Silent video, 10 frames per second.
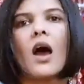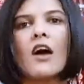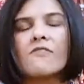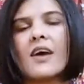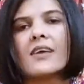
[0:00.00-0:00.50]

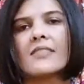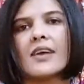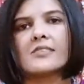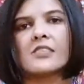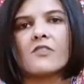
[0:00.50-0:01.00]
I find
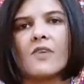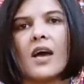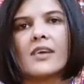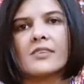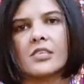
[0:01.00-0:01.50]
that if
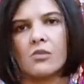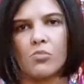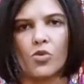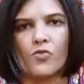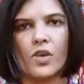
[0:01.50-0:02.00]
I read a
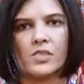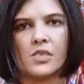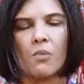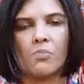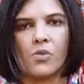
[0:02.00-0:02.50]
book, for
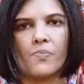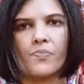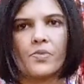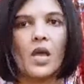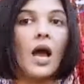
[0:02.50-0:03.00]
example,
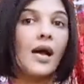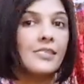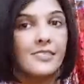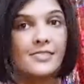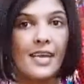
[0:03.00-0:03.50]
I
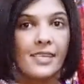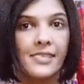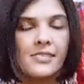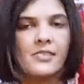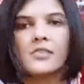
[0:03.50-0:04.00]
understand
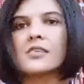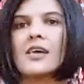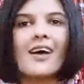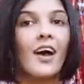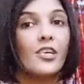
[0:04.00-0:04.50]
it,
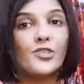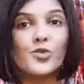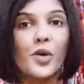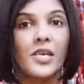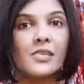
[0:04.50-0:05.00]
I
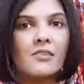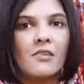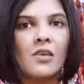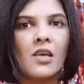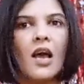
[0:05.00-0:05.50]
enjoy it,
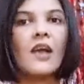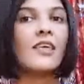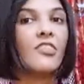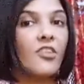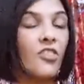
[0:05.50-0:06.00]
I
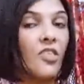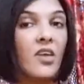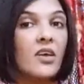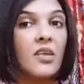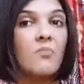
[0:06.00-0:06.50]
get the
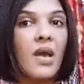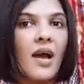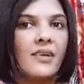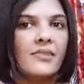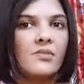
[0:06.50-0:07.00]
theory
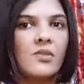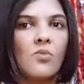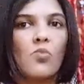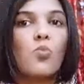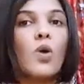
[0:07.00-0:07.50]
behind
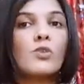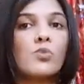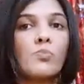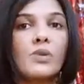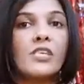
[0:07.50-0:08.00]
what
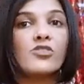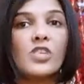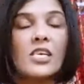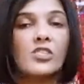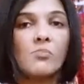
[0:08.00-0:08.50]
will bring
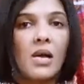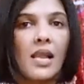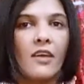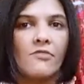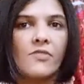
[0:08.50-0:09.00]
change in my
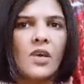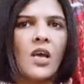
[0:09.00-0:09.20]
life.